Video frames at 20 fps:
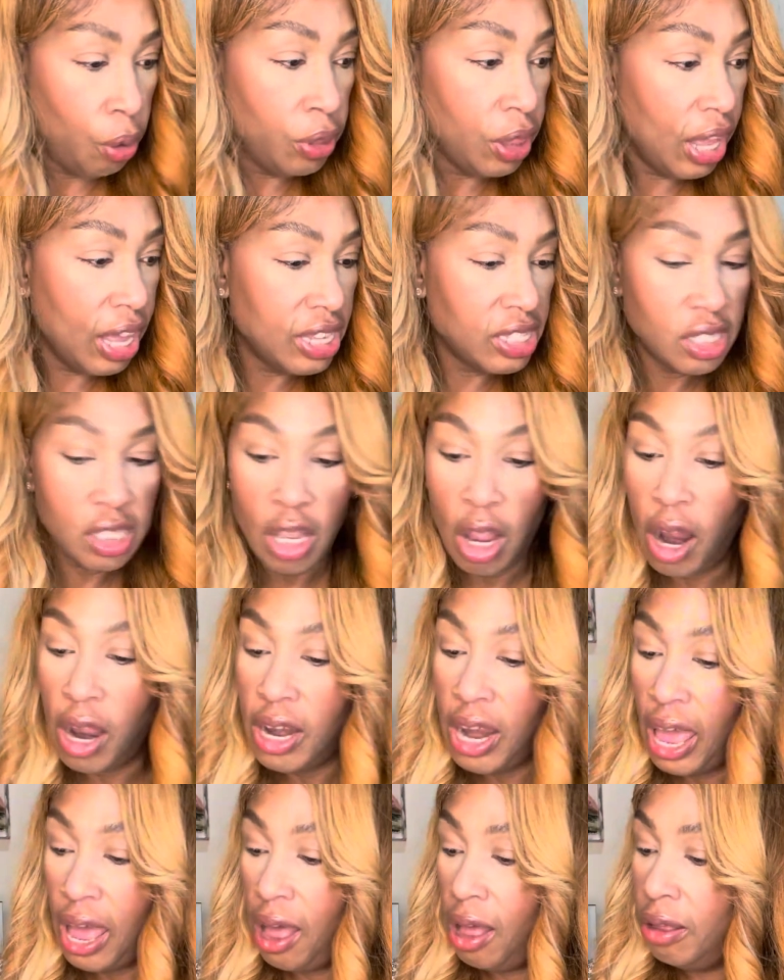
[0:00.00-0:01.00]
let's start
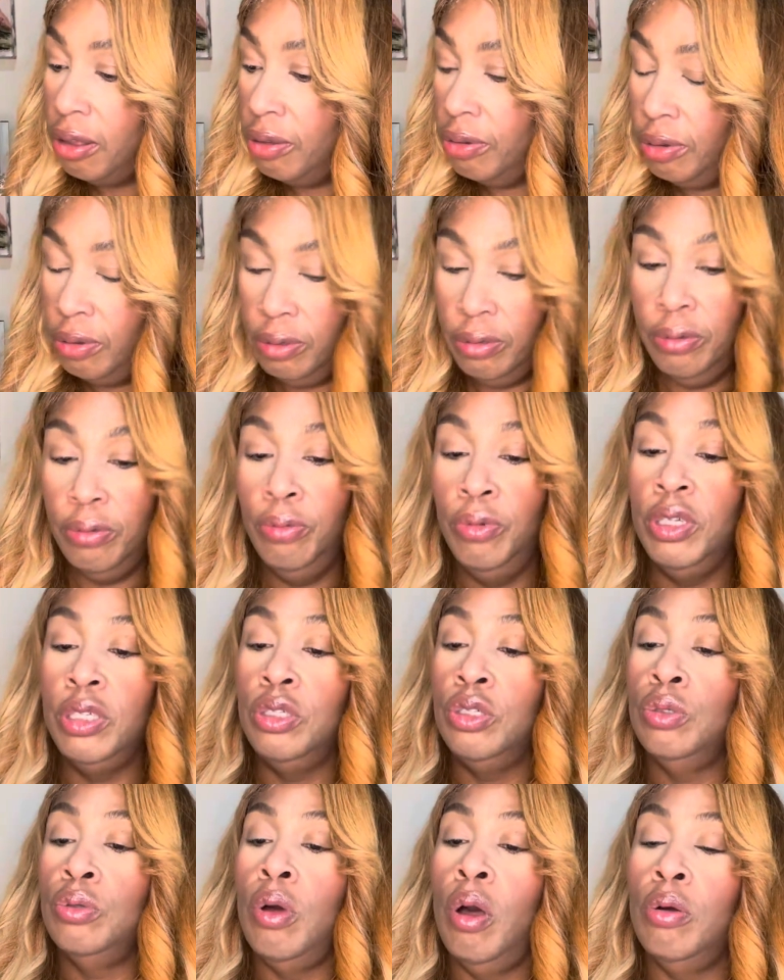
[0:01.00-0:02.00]
out with
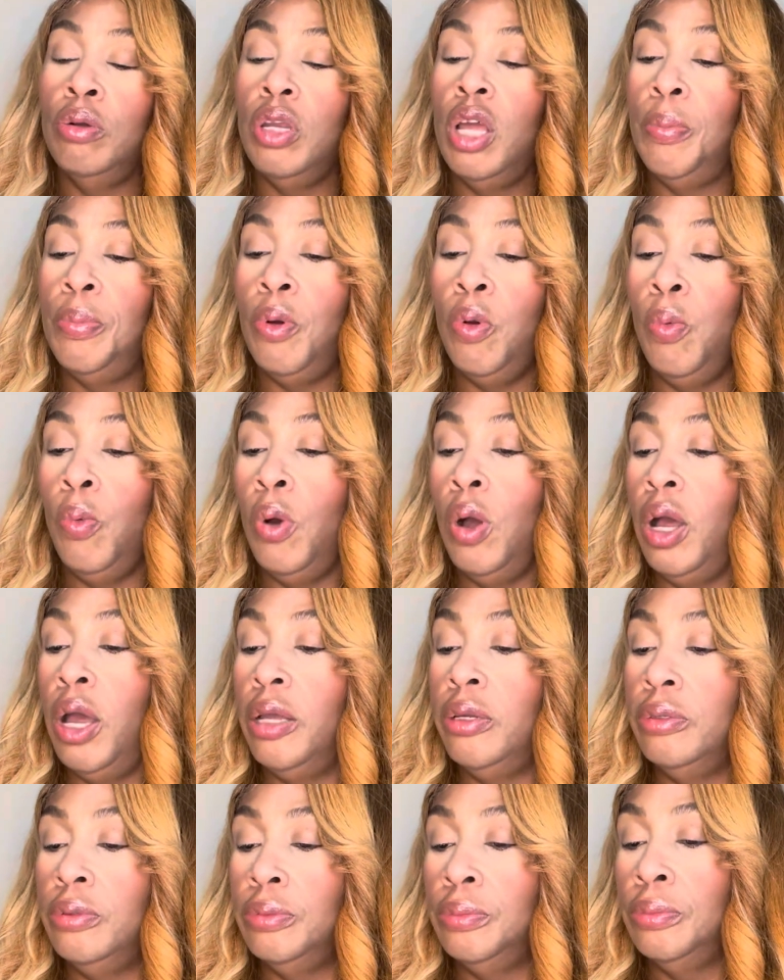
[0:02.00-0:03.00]
duo number
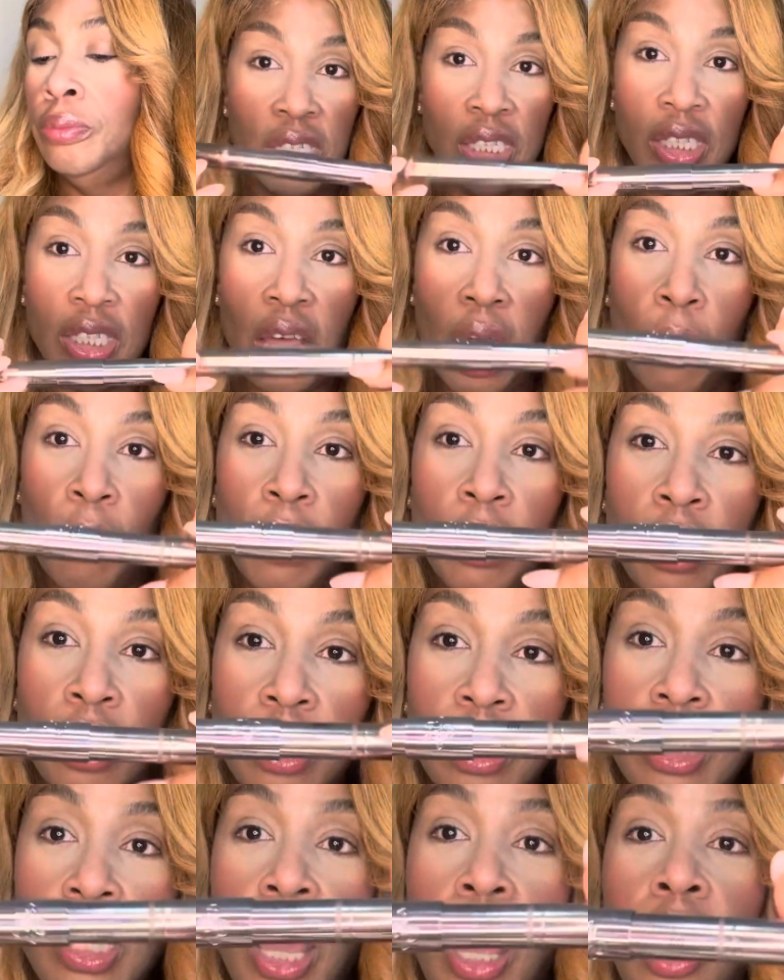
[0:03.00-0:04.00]
1. This is how it
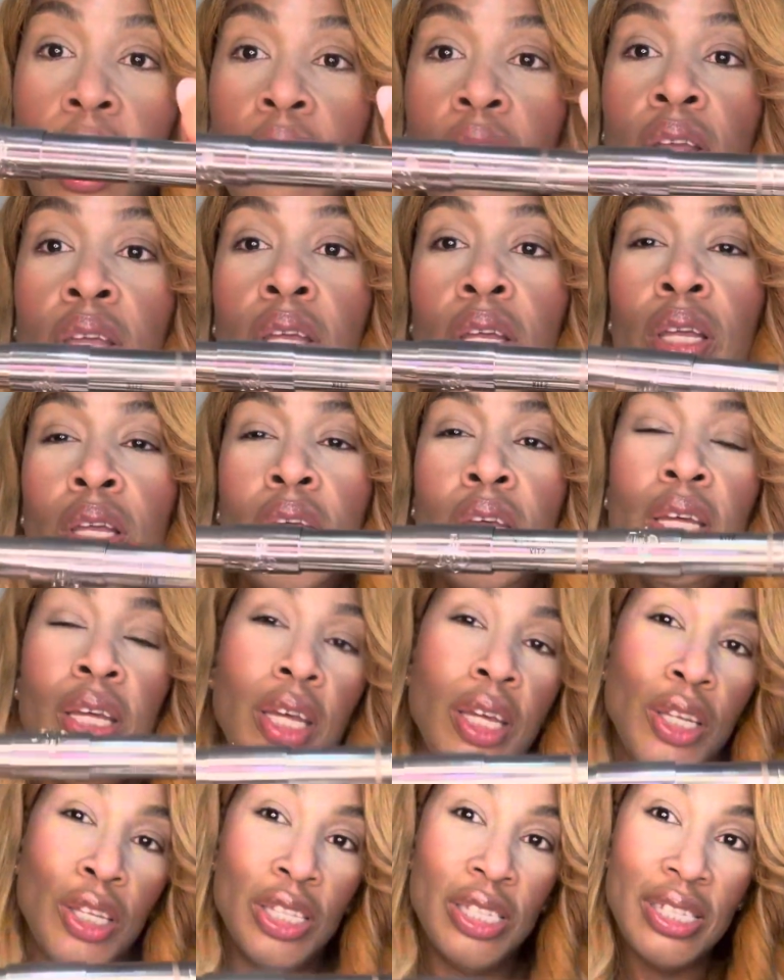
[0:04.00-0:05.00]
looks, y'all.
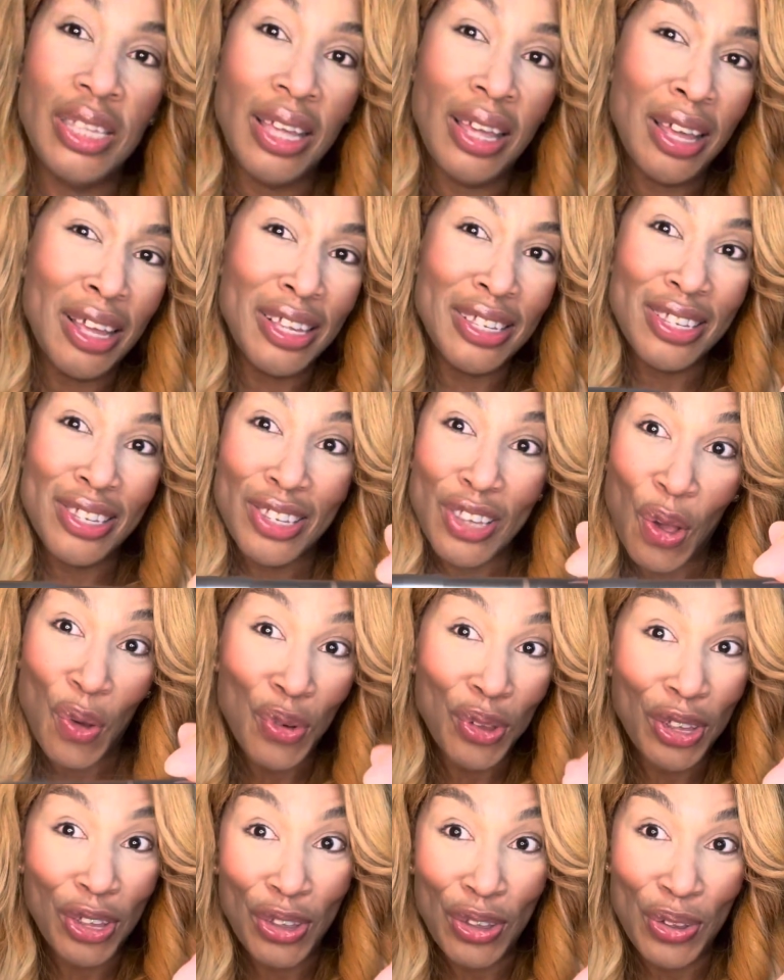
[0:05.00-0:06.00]
And you see, it's so
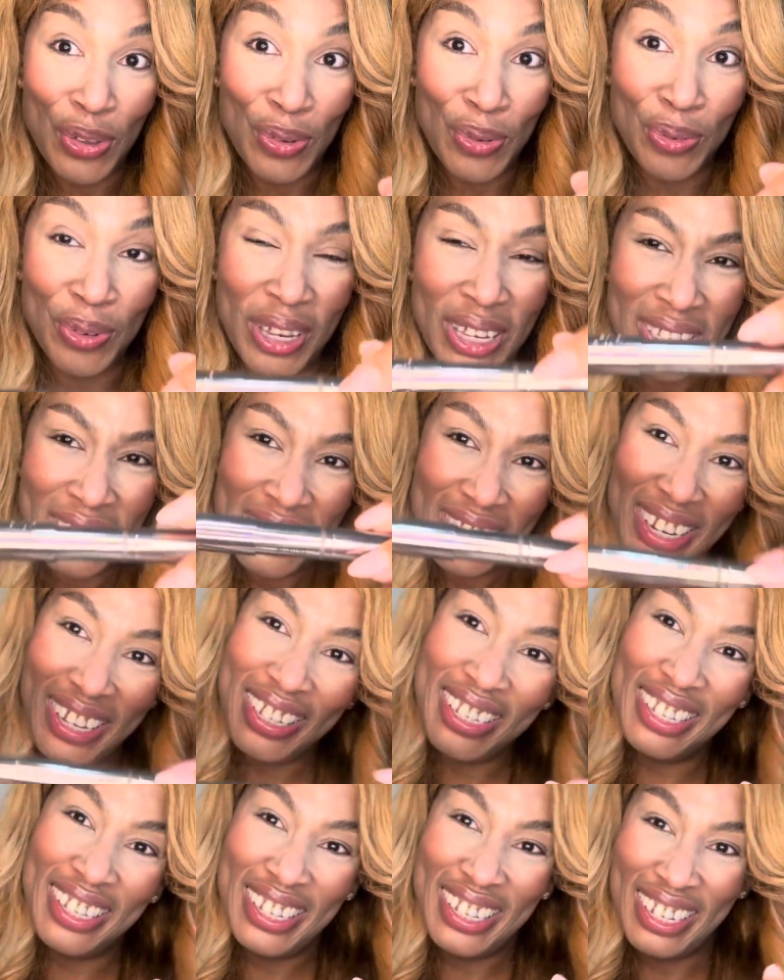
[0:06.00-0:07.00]
cute. Isn't it
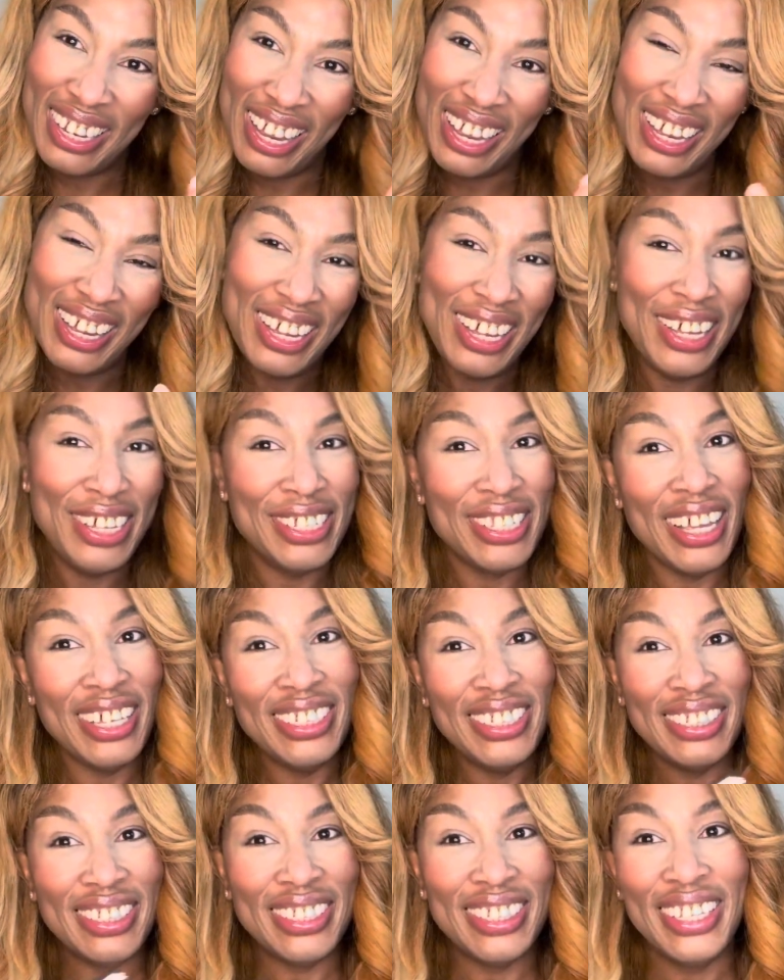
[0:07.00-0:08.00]
nice? I
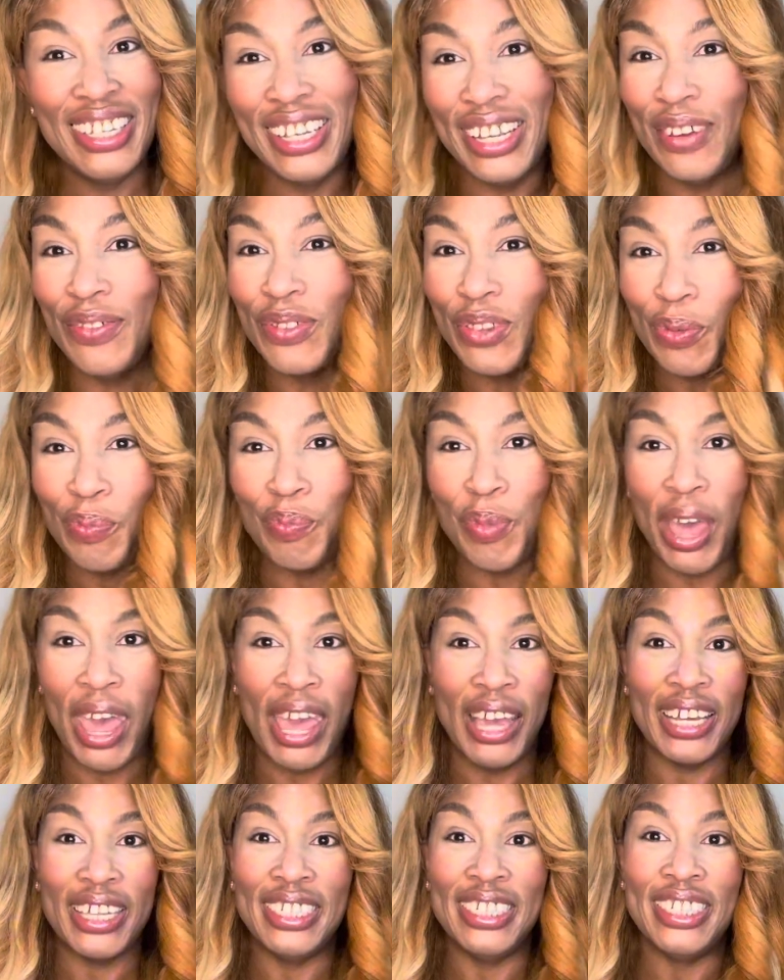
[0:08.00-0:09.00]
just love the
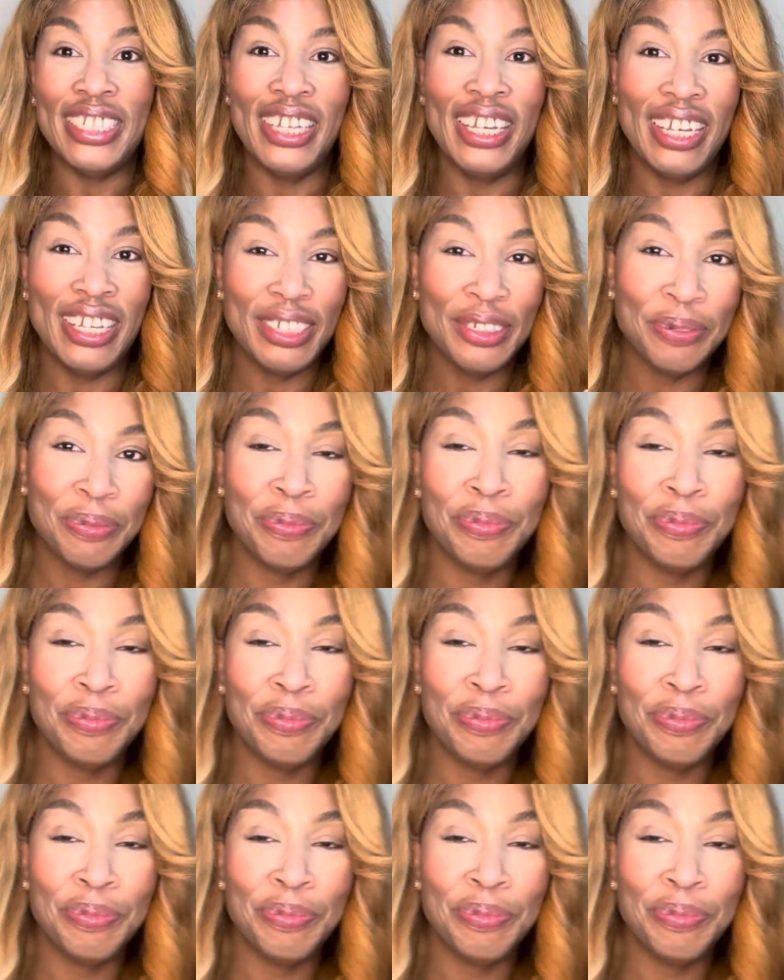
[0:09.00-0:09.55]
packaging.